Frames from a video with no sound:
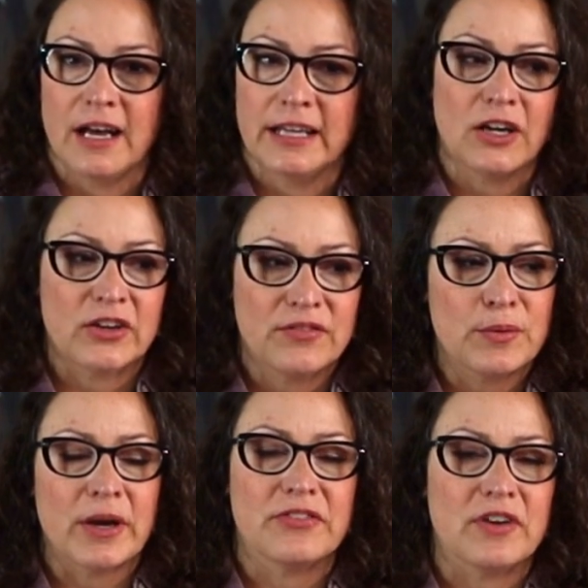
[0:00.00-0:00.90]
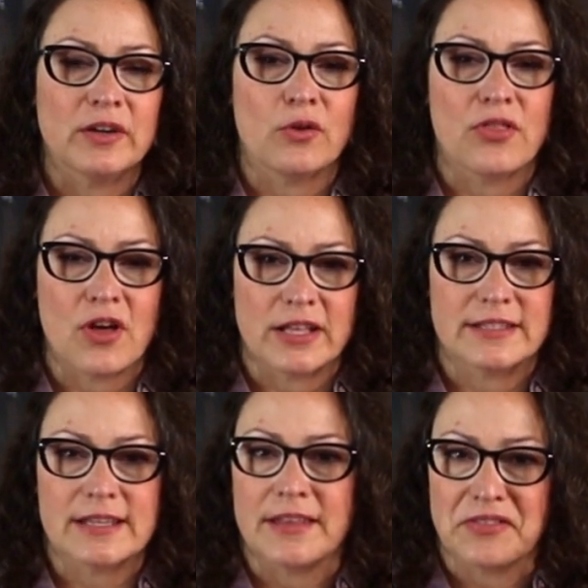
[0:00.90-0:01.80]
and I'll give you my final
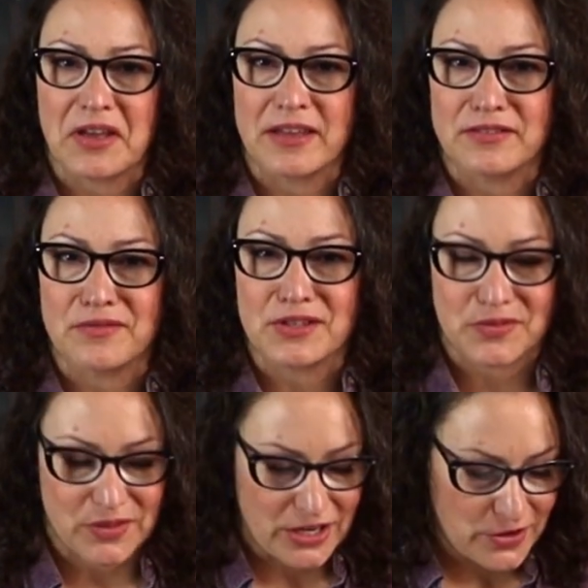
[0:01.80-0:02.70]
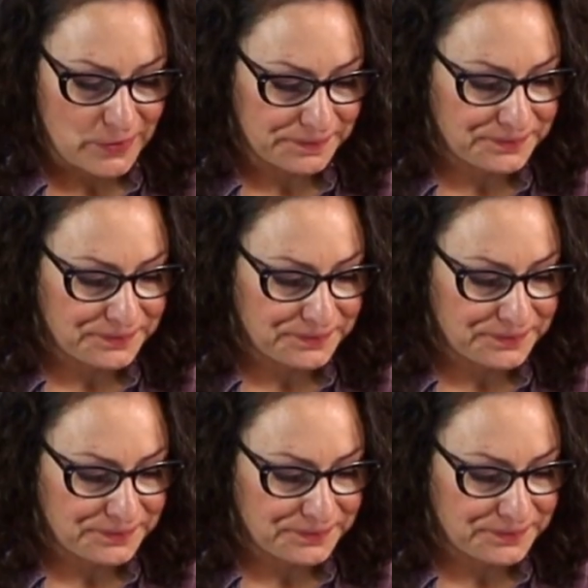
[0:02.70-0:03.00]
thoughts at the end of this video.